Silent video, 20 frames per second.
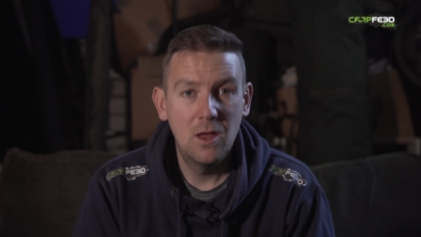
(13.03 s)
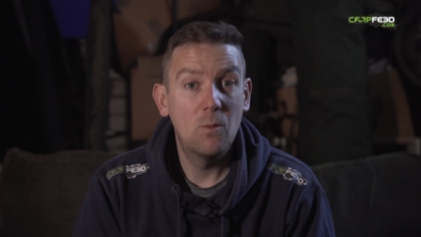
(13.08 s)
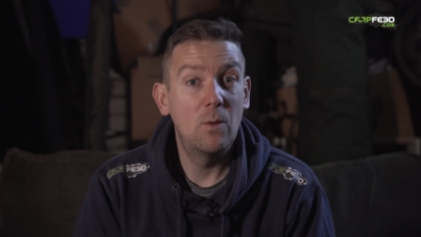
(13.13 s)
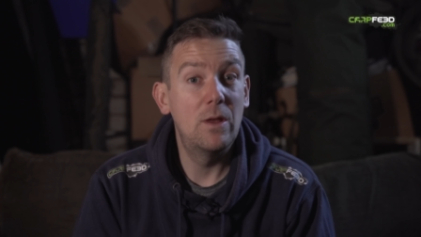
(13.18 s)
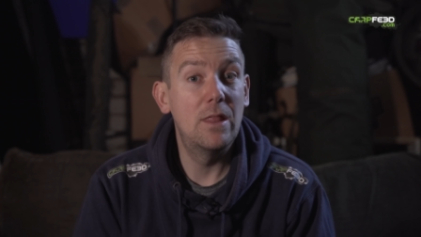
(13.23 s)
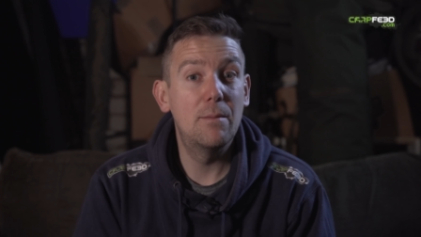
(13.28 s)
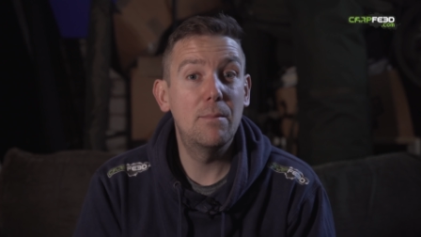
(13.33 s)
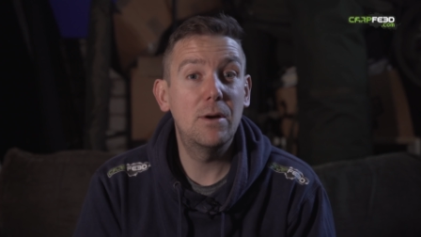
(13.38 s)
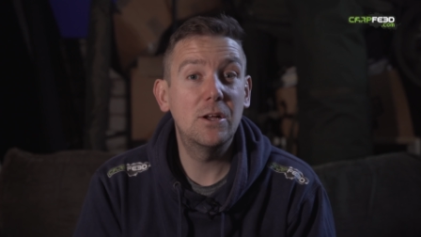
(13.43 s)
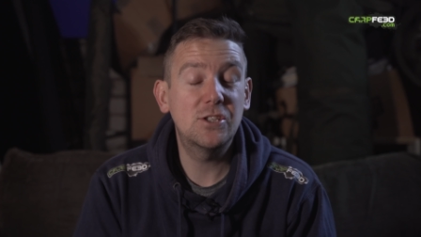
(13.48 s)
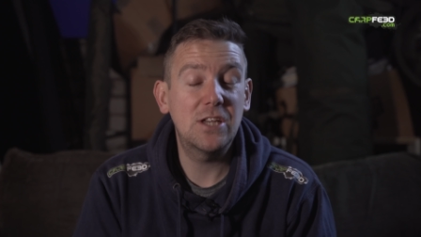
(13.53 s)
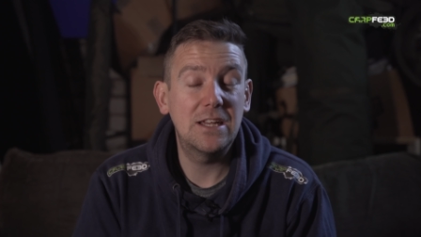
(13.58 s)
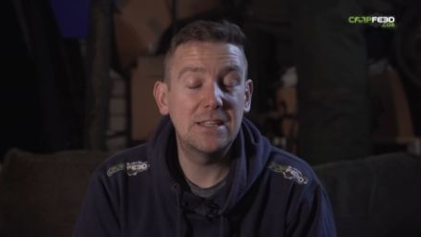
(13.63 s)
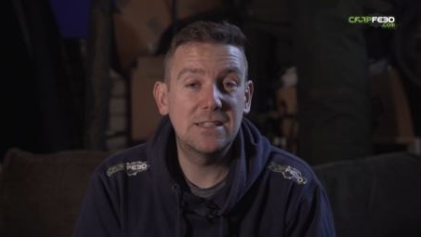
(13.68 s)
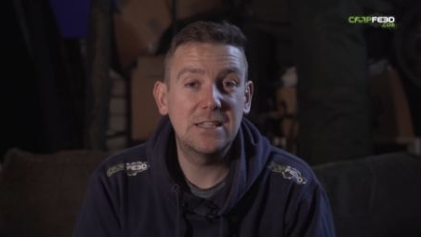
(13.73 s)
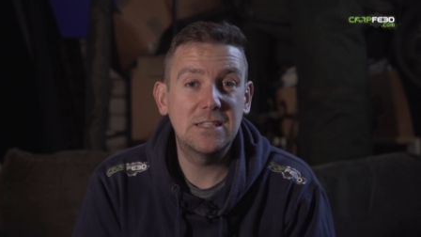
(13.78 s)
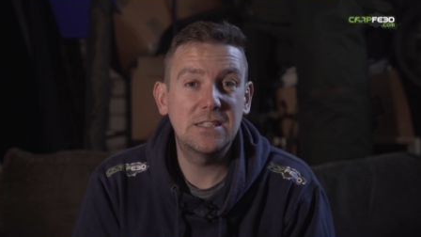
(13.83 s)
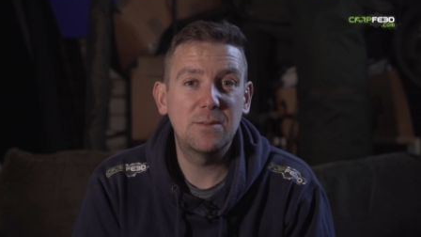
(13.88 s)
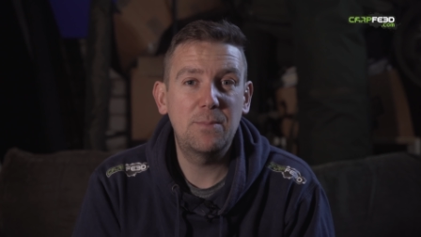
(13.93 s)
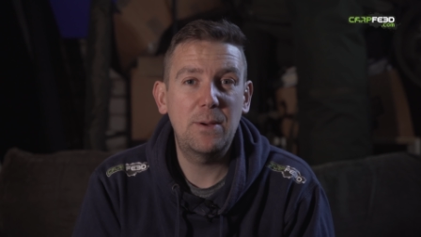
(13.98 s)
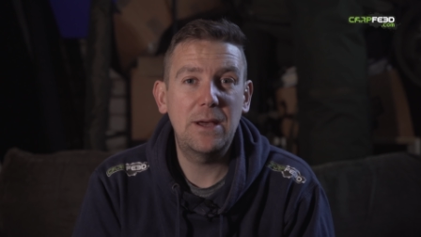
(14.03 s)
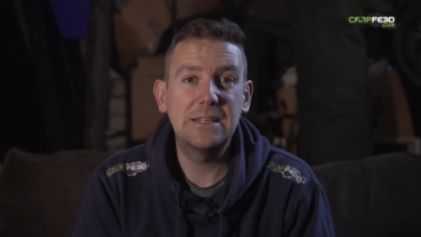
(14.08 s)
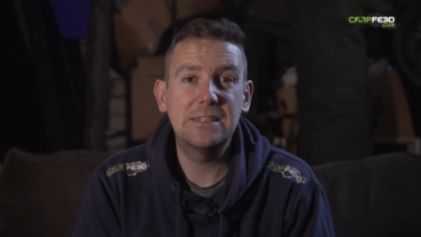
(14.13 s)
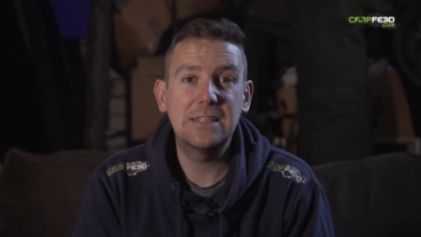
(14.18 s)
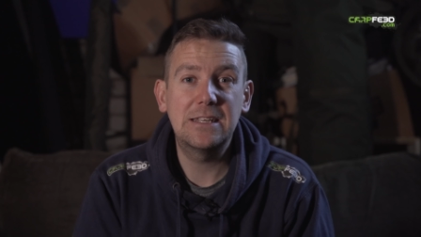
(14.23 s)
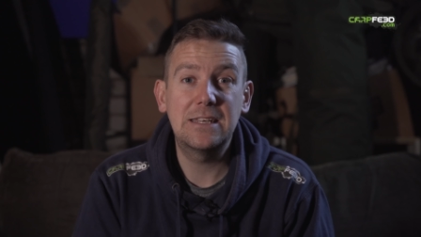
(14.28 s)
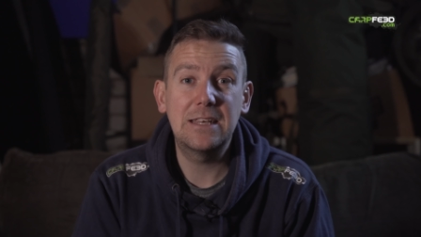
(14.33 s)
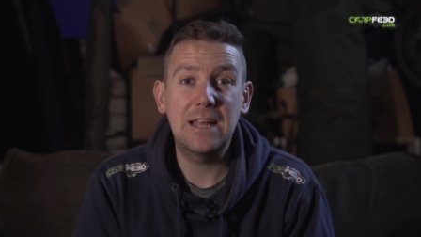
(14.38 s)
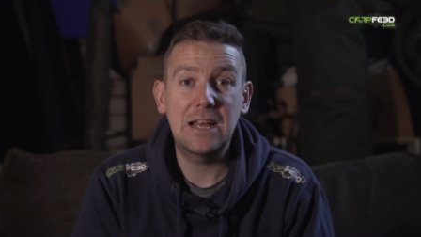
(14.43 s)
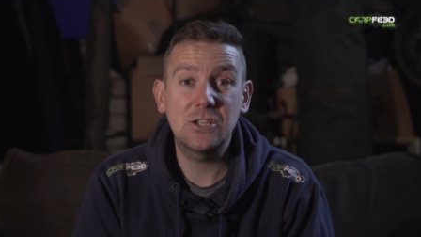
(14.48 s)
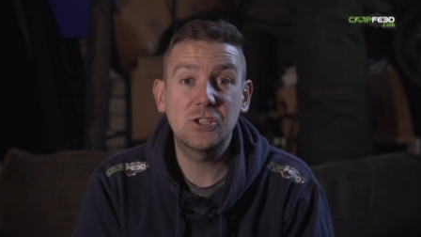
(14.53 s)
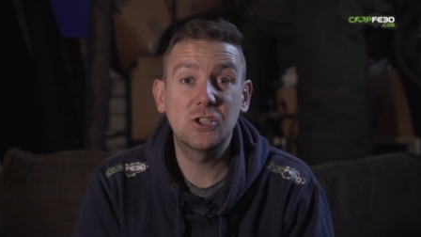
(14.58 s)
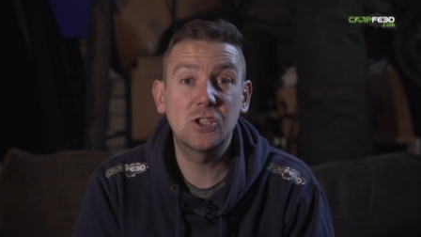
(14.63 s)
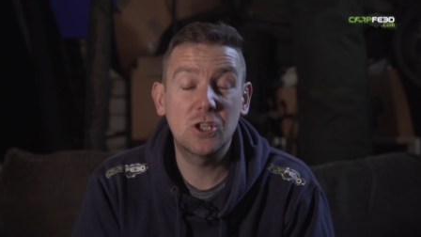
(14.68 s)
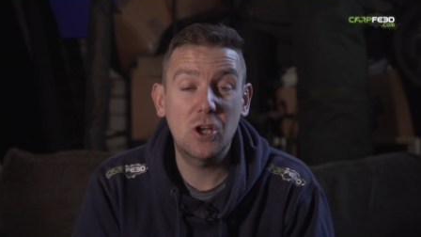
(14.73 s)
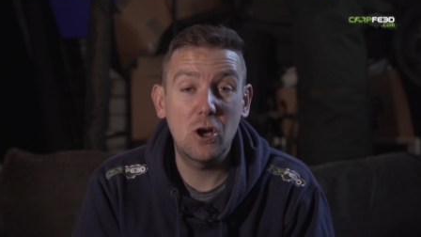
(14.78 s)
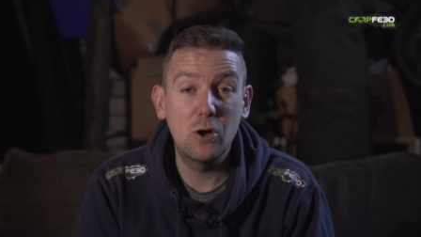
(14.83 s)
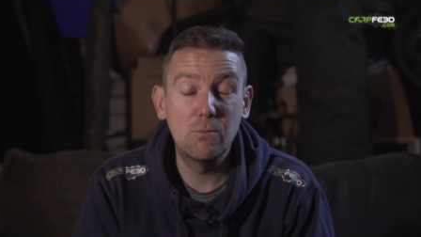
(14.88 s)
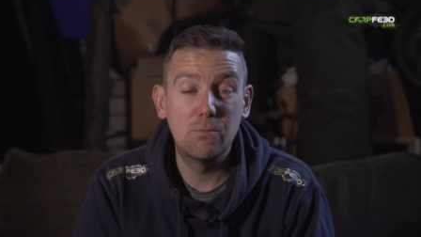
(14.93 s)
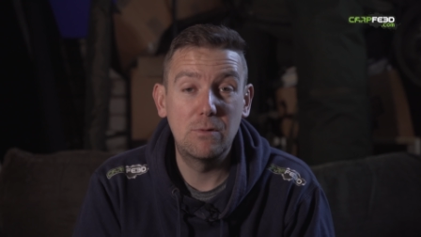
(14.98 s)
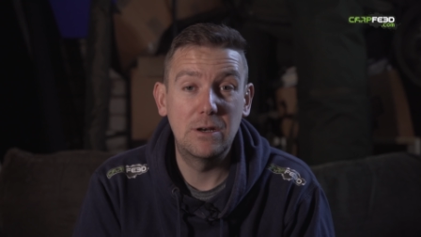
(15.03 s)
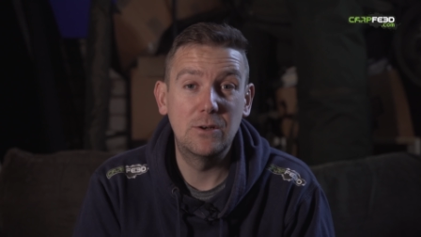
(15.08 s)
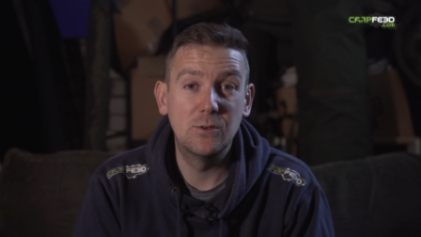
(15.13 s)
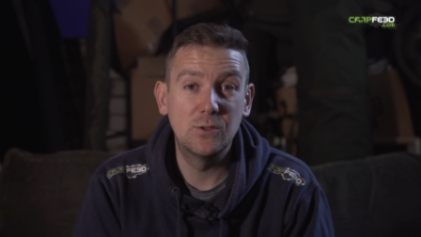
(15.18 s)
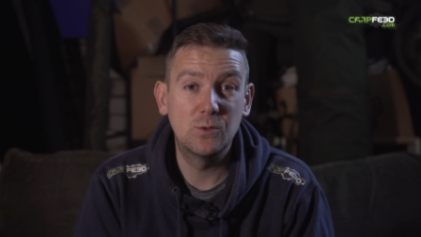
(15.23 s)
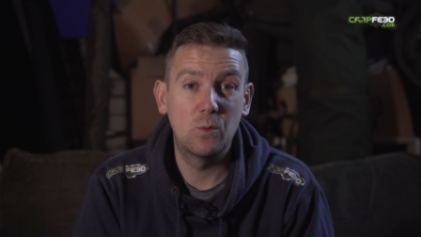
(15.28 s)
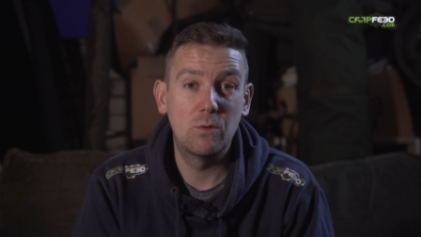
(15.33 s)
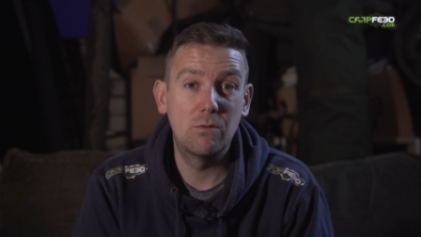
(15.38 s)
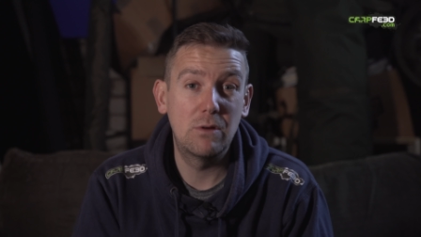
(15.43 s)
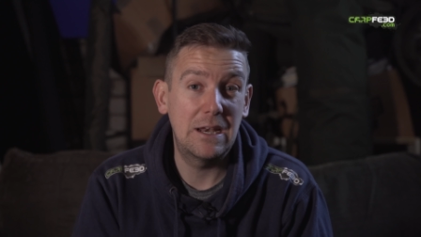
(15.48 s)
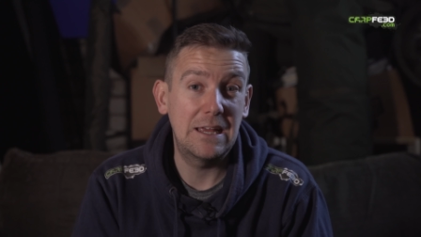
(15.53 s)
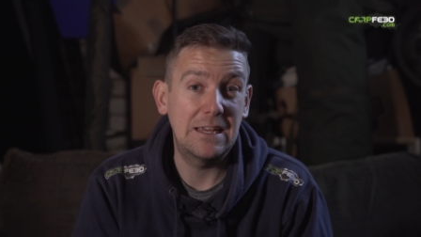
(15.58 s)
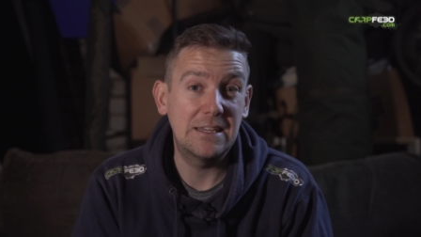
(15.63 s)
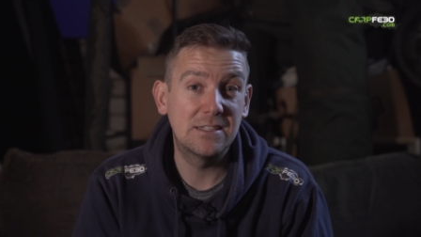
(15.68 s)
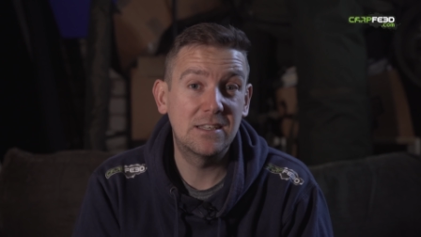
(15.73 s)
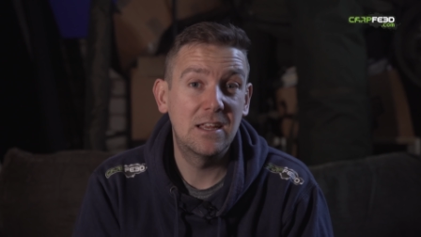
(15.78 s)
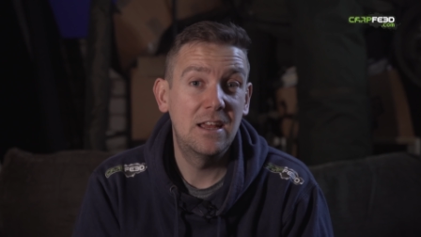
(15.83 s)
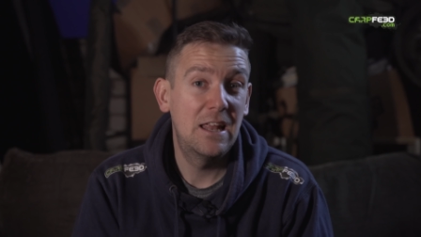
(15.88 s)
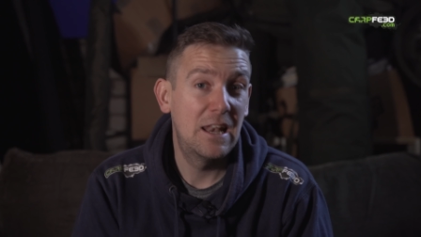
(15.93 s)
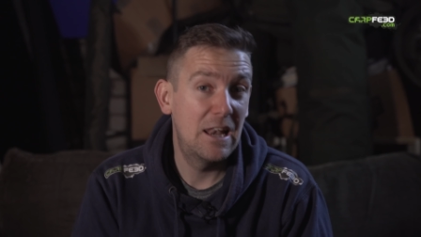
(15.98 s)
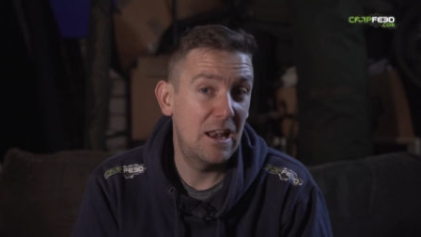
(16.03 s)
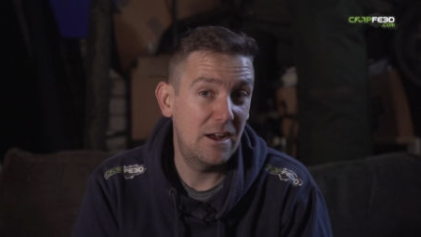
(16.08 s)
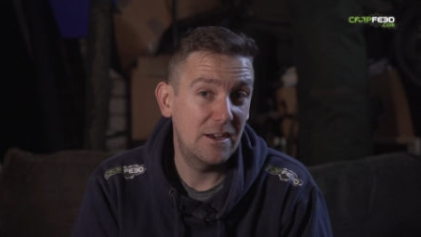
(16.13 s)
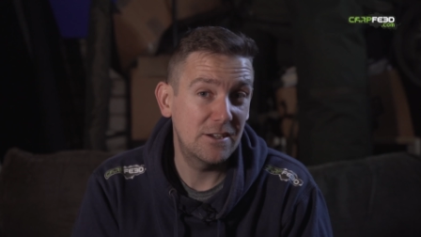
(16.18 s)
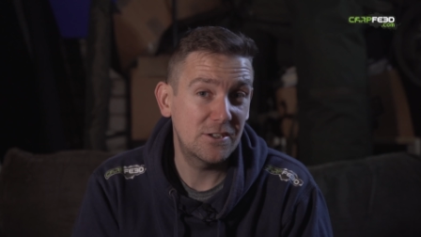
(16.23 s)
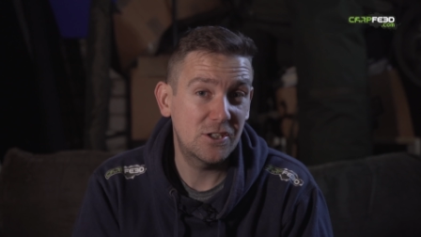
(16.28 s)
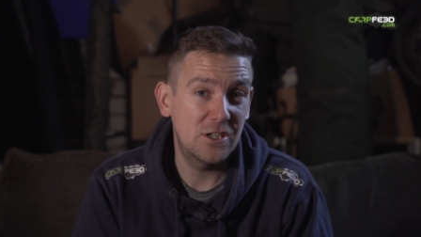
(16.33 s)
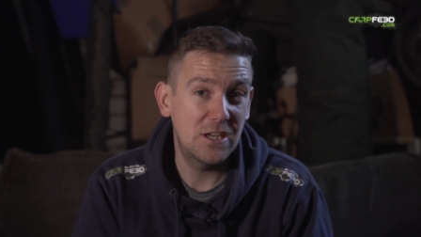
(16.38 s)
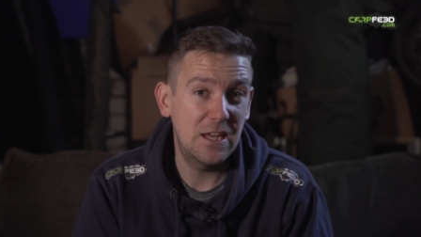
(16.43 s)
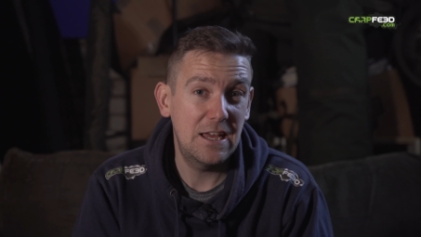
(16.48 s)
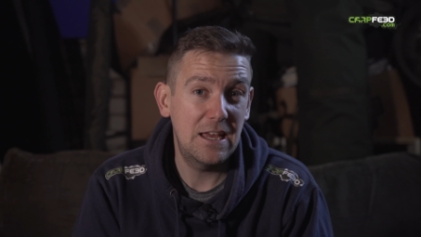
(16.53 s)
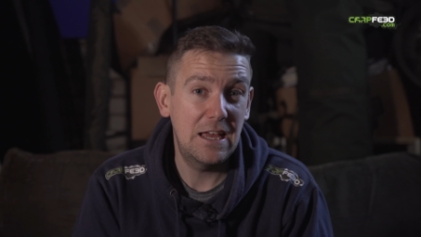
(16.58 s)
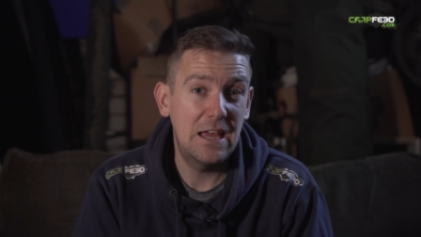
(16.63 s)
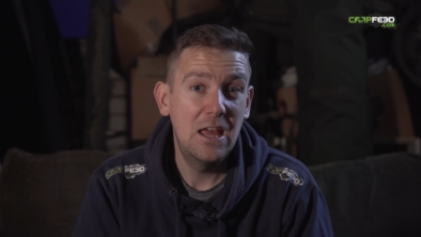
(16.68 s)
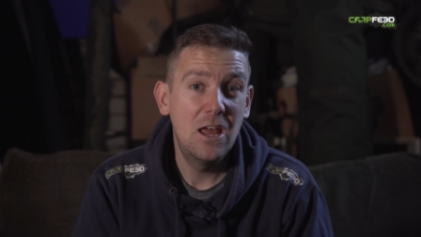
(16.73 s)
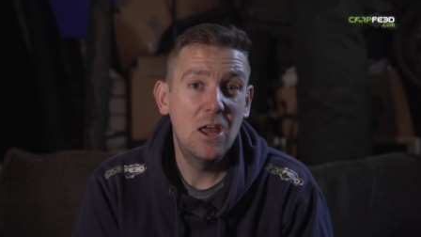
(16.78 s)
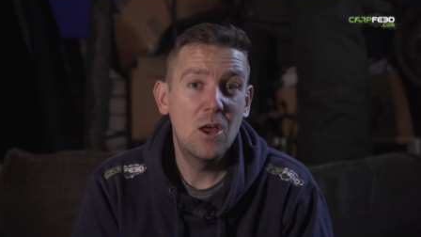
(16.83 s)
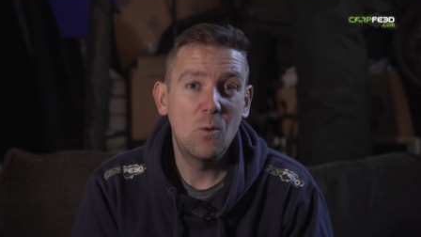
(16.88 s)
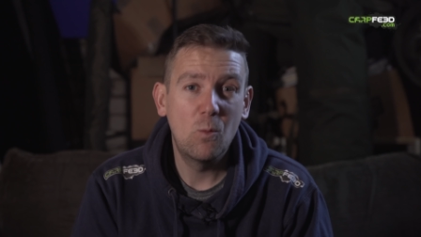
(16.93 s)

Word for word: When the much anticipated Nash scope reels were released last year,